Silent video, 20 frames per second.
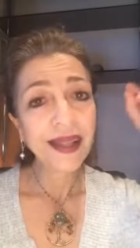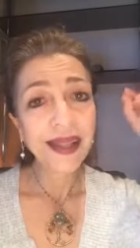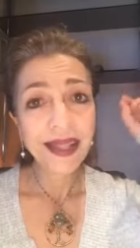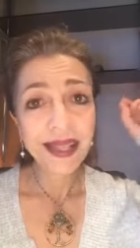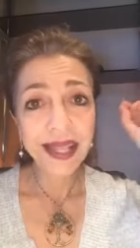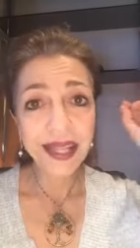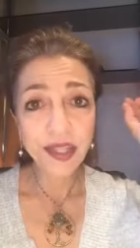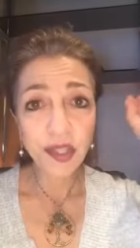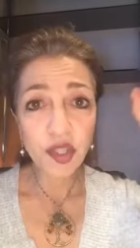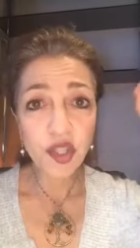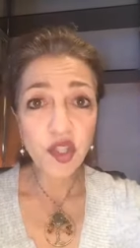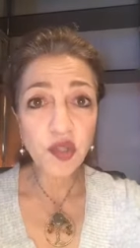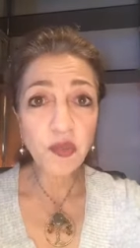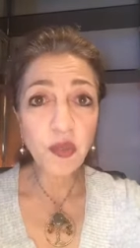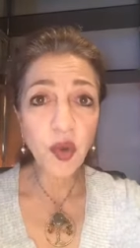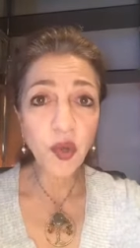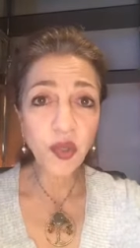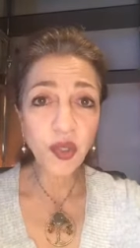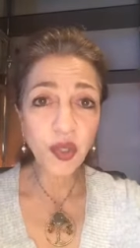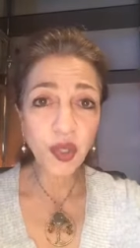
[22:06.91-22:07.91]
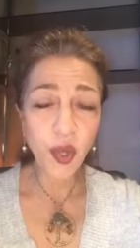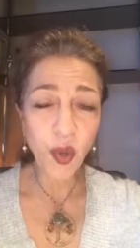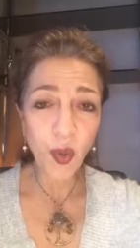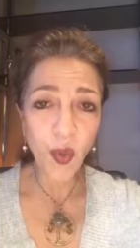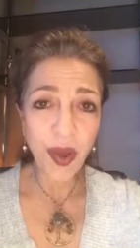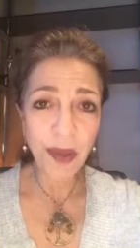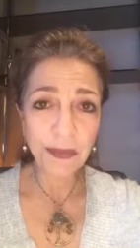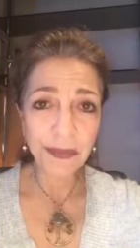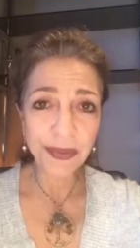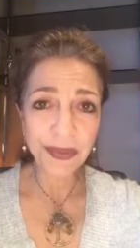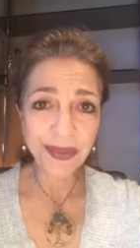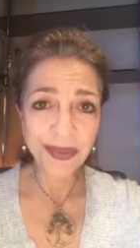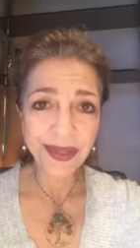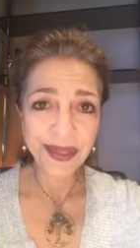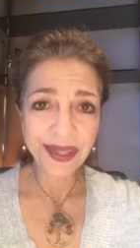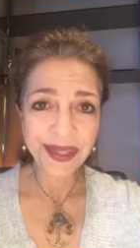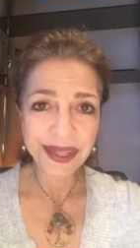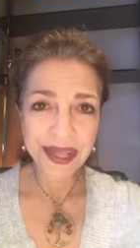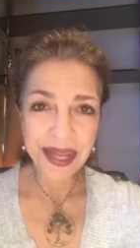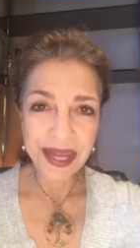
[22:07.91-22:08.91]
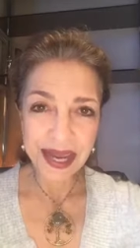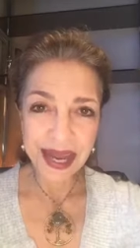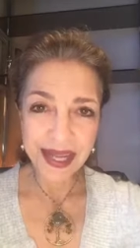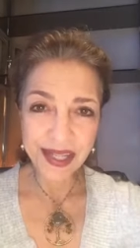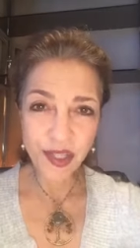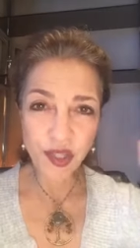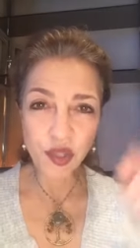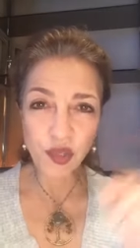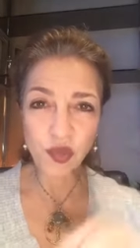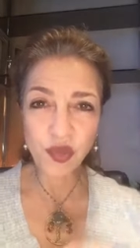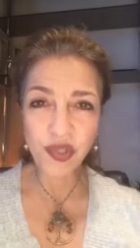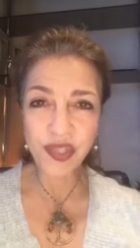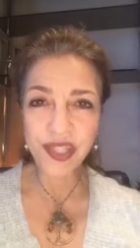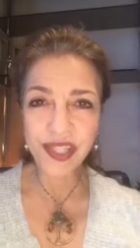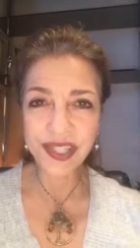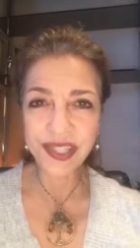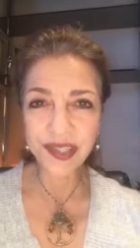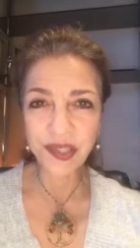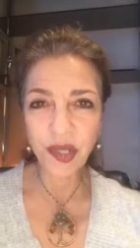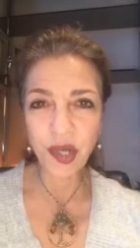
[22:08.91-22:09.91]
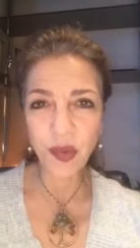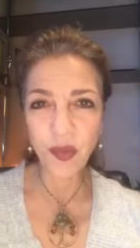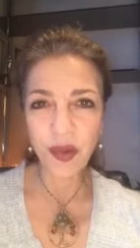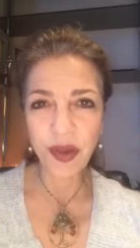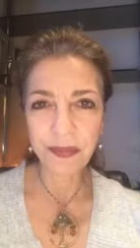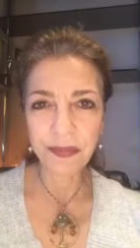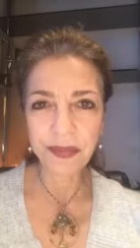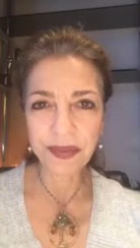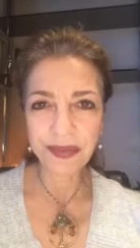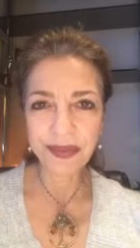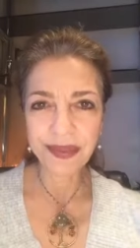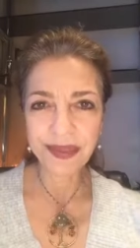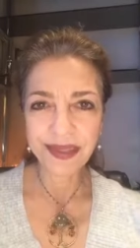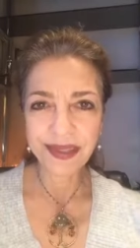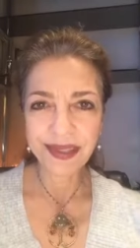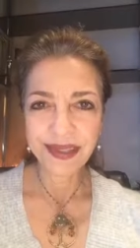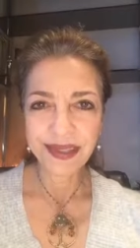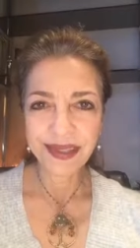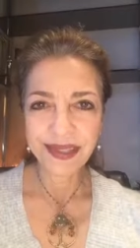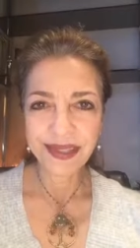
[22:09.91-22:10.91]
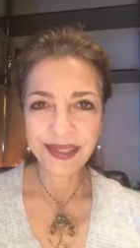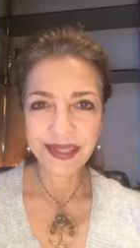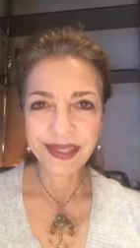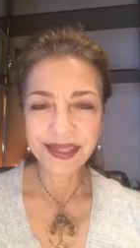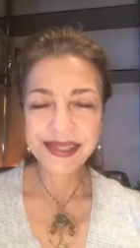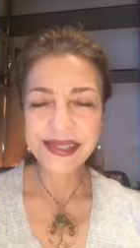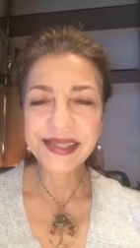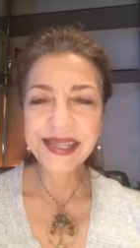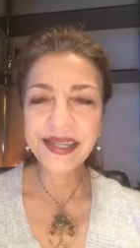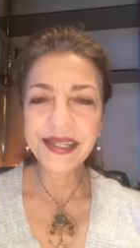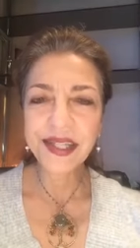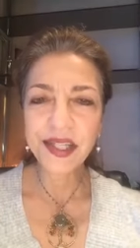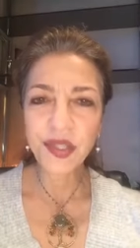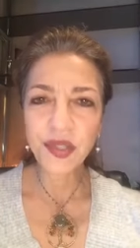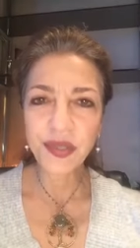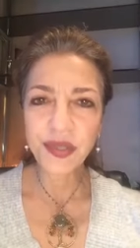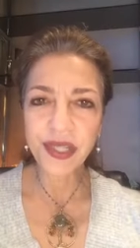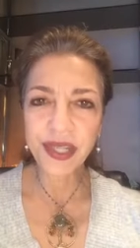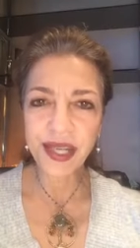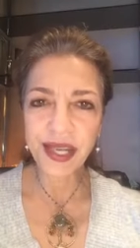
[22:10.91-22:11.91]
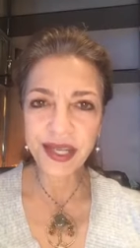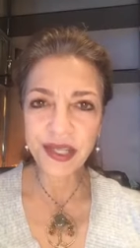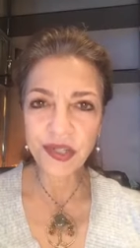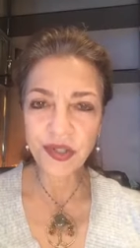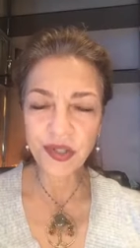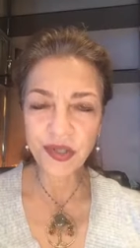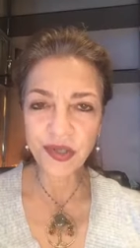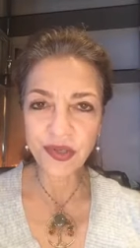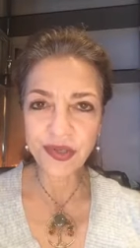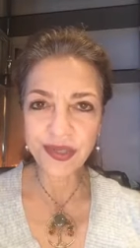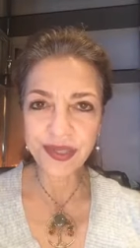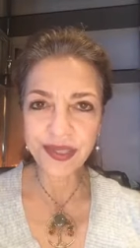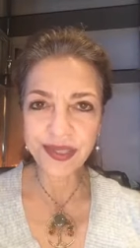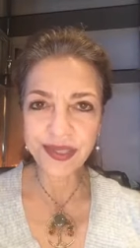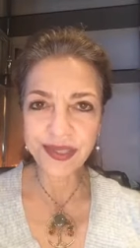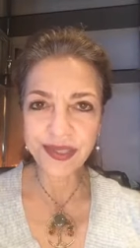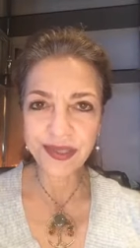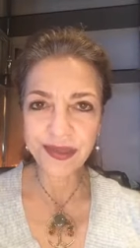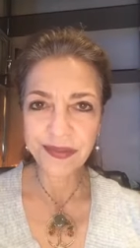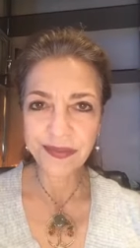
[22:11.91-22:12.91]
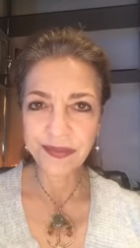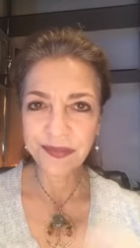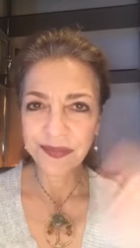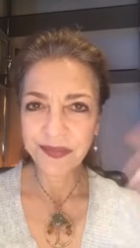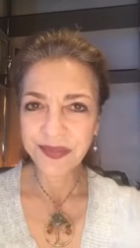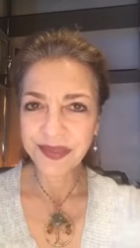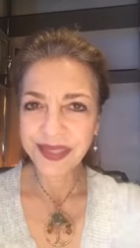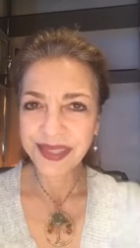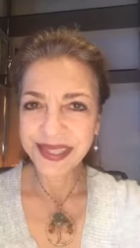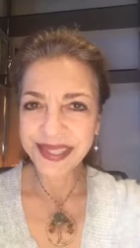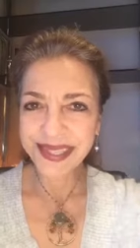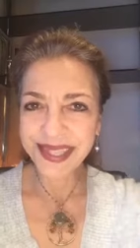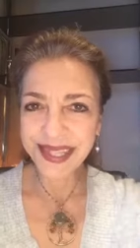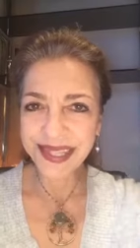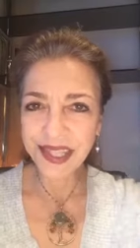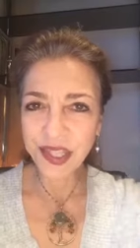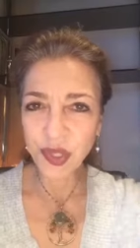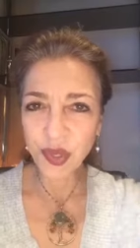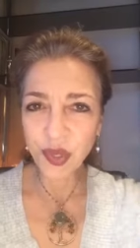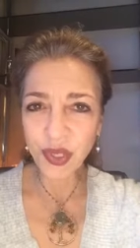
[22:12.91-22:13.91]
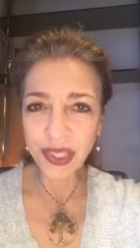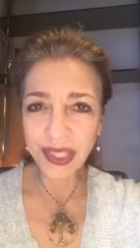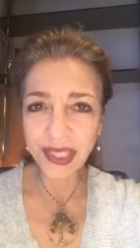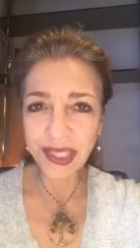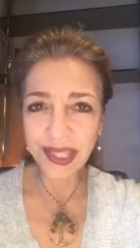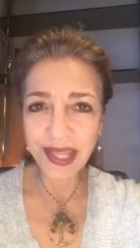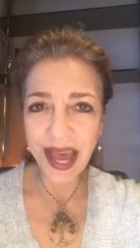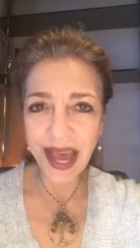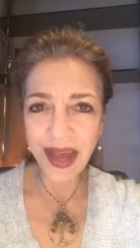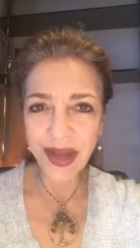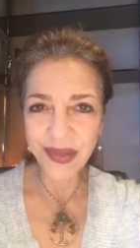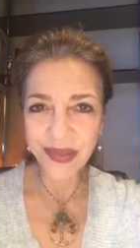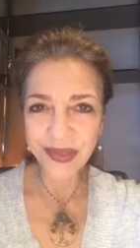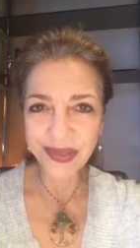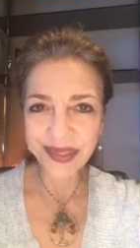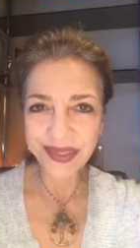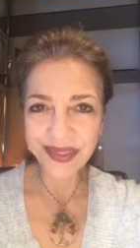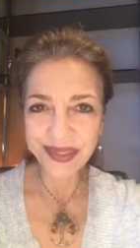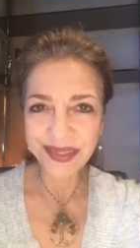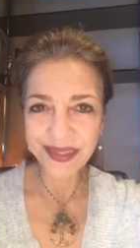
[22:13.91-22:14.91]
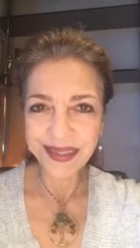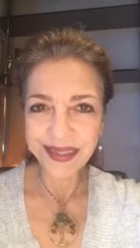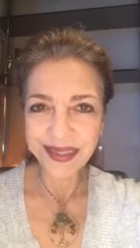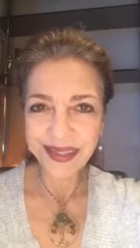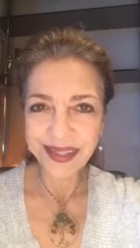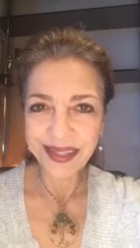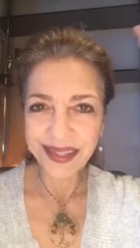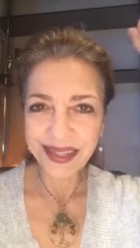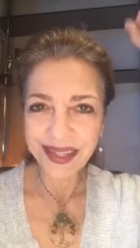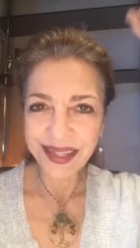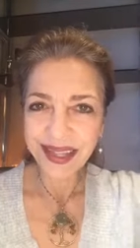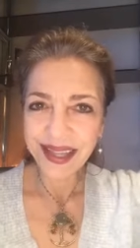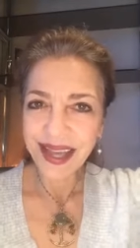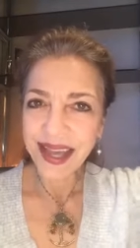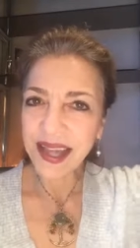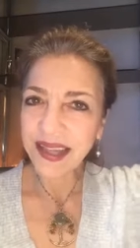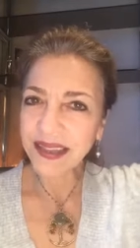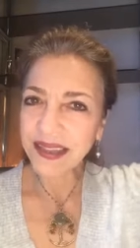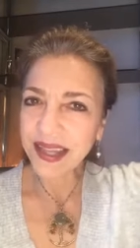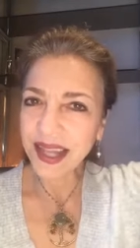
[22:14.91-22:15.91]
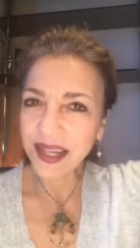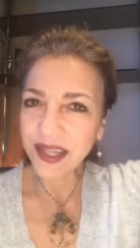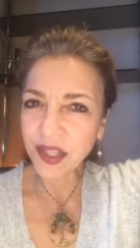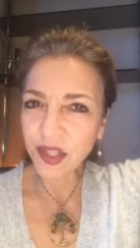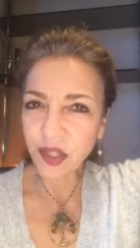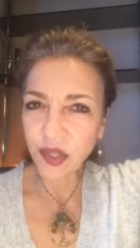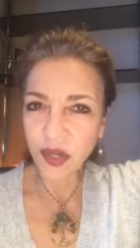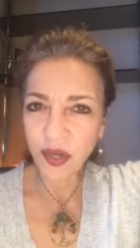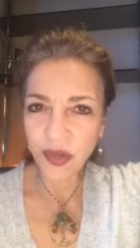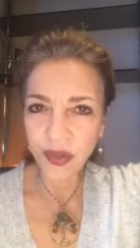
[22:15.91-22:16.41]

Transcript: Let the smoke go up. And as you see it go up, send it to the angels send it to the cloud, and let it go.